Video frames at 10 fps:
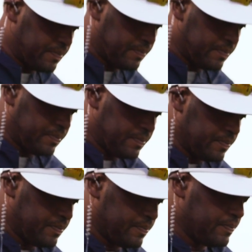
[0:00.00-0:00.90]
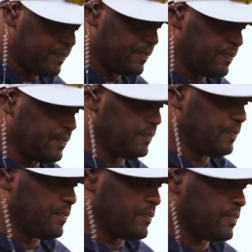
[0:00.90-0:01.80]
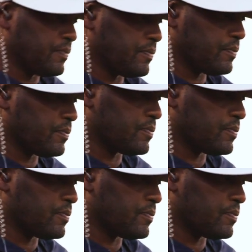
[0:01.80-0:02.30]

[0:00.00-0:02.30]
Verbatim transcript: When you take over a program, you want